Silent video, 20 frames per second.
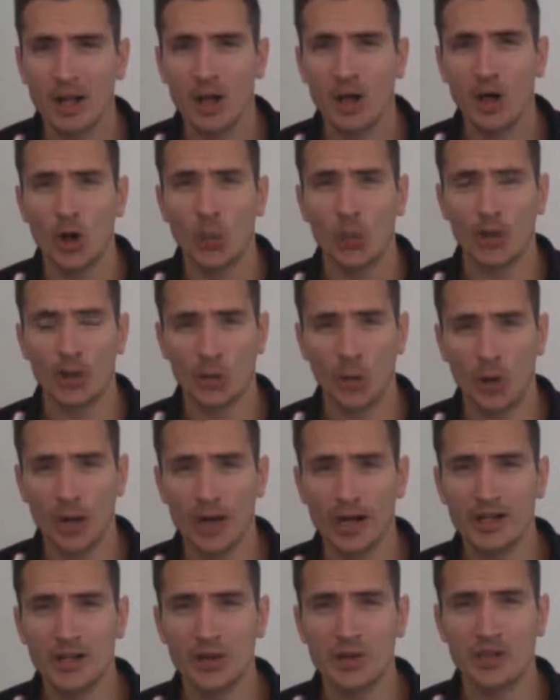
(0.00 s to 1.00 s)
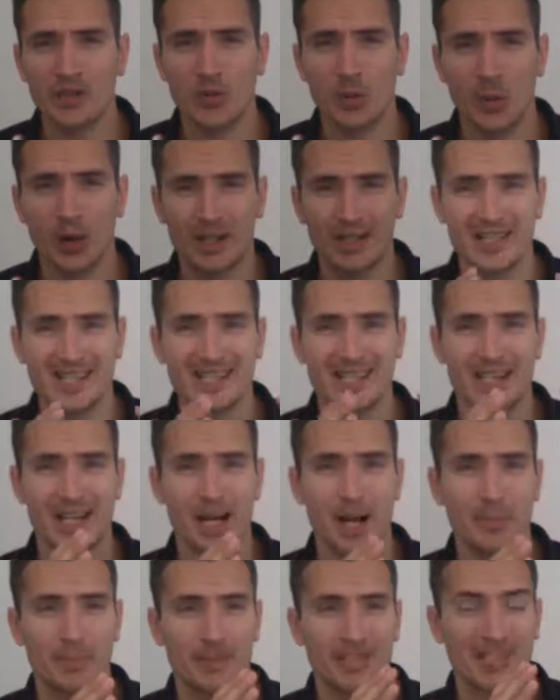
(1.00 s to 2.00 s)
What you want to do is you want to set
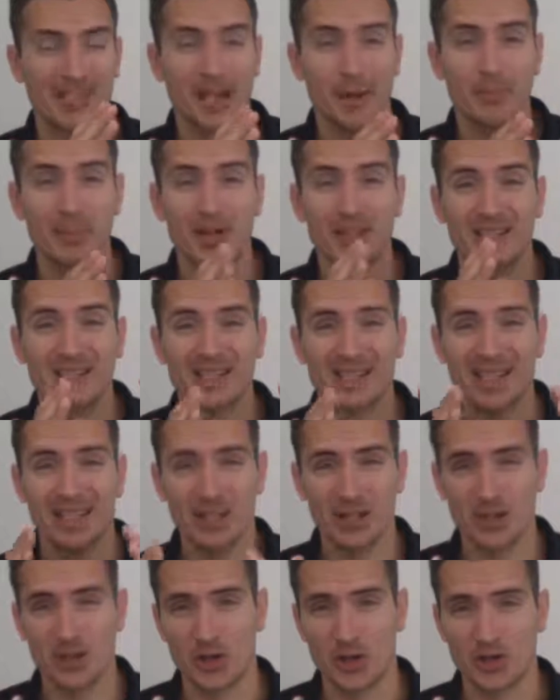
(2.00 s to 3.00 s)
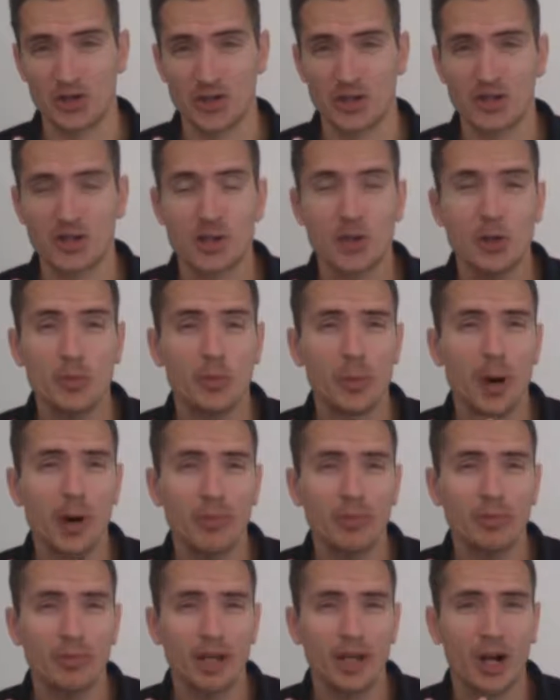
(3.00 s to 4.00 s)
up separate signatures. So you
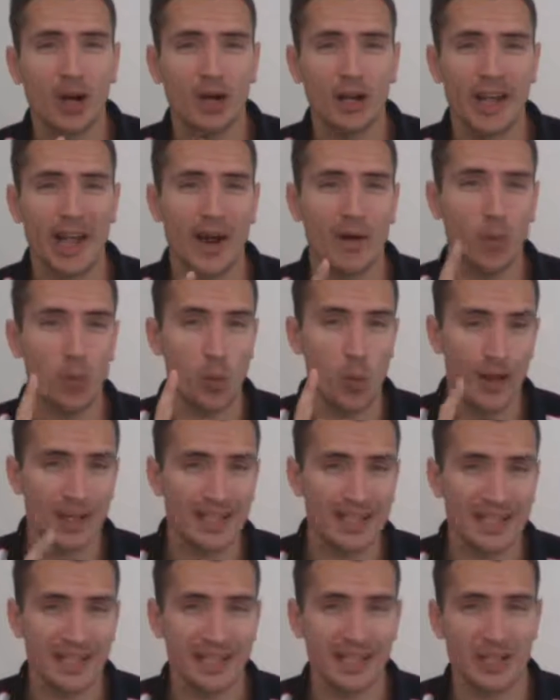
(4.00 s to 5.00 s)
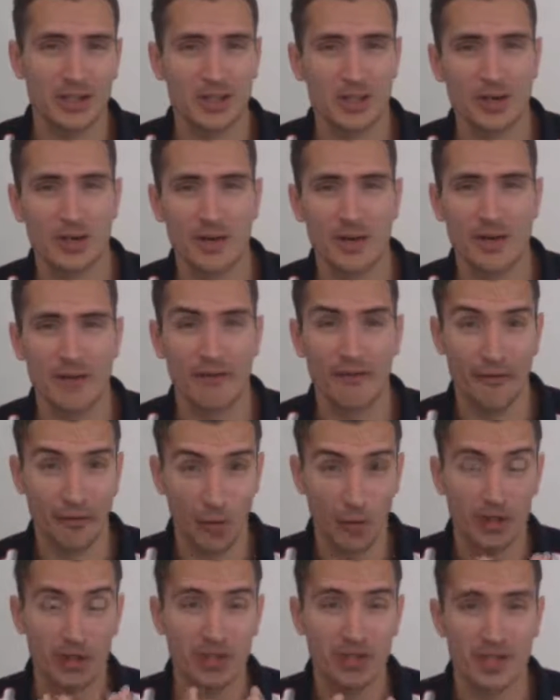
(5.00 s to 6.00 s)
probably already have one signature for
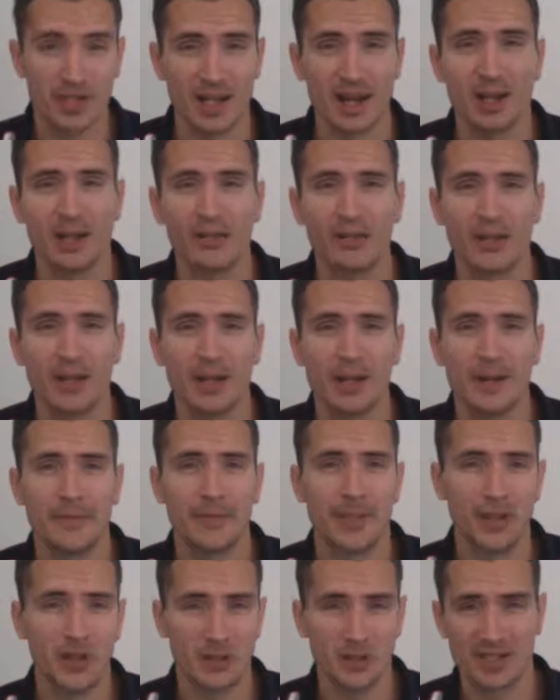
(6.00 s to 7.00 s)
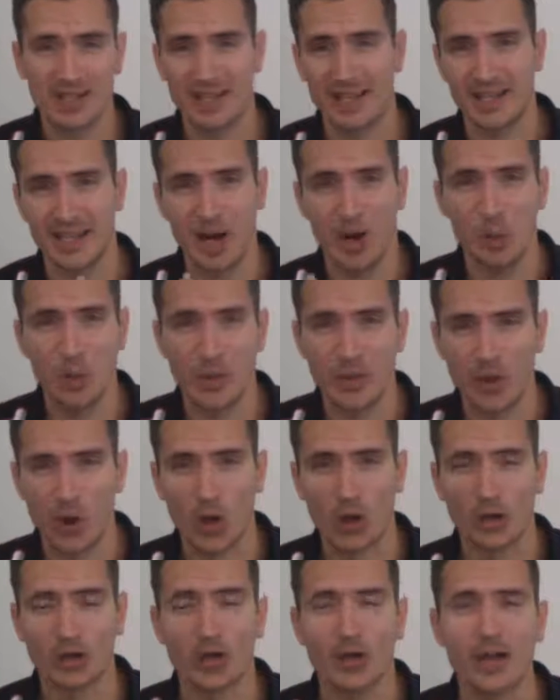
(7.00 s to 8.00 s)
yourself that you send out with all
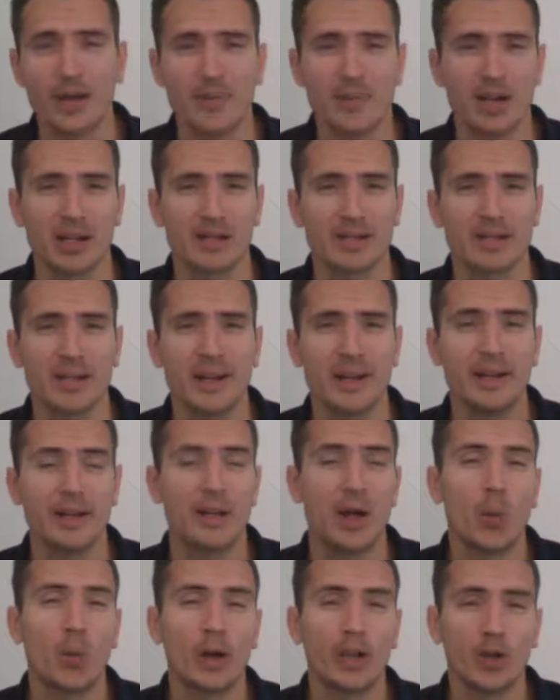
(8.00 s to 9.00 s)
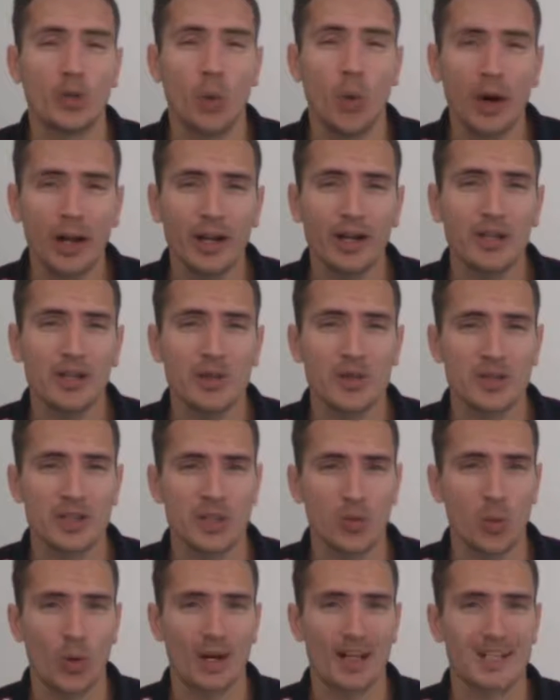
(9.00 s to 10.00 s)
your emails. Now what you want to do is you
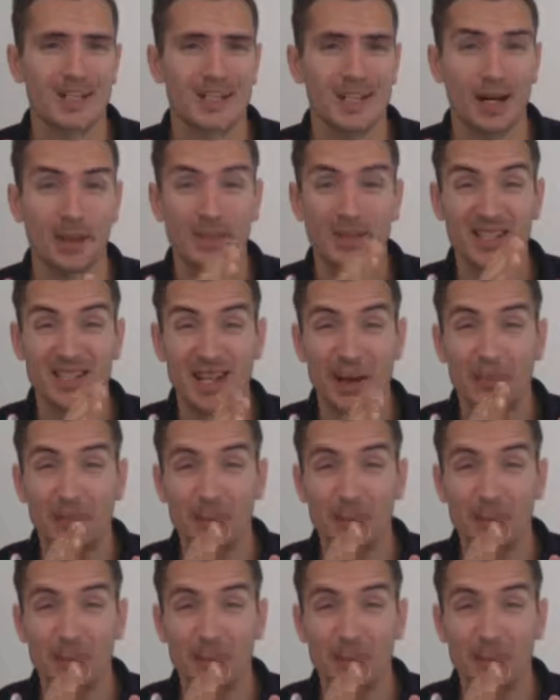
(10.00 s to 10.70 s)
want to set up separate